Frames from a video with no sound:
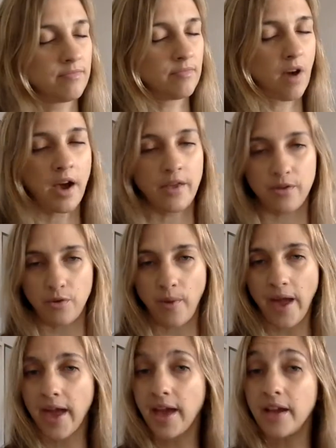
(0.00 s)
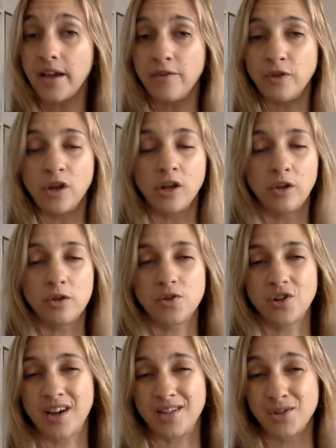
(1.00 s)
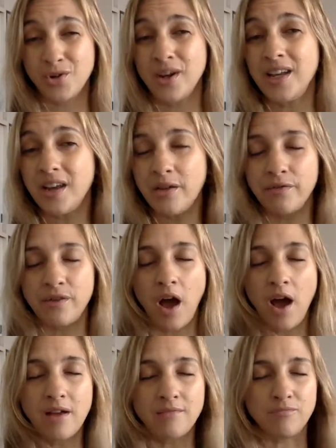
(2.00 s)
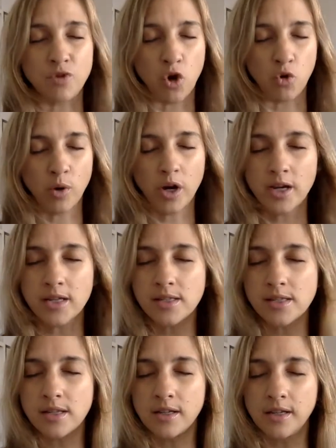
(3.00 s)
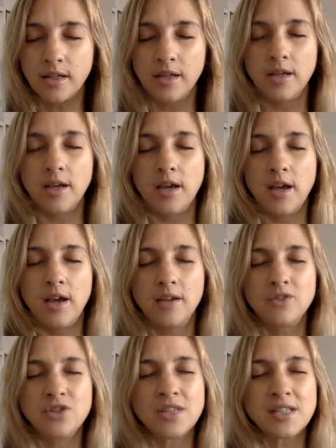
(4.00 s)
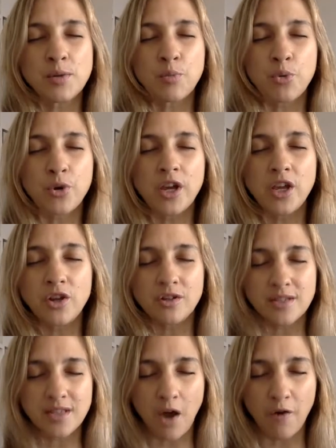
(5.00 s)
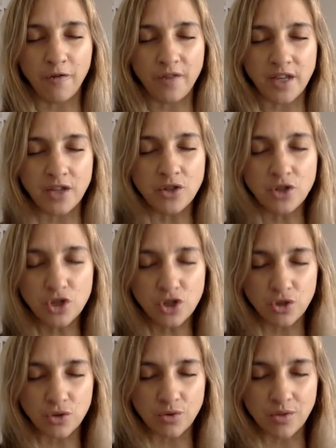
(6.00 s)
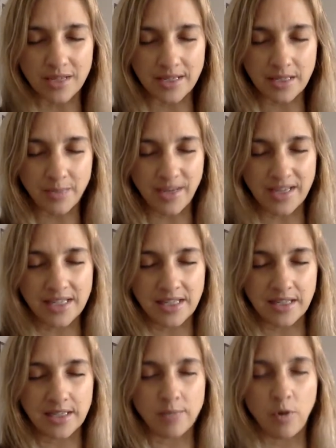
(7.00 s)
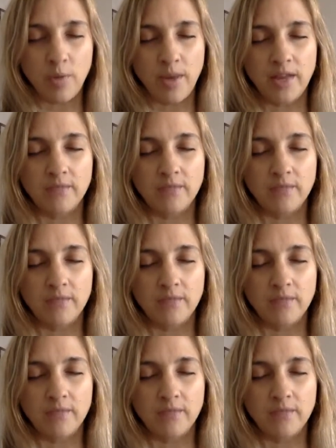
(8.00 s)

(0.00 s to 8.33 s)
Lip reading: Either way, if you can close your eyes, great. If not, no worries. Just bring yourself into this space in this moment.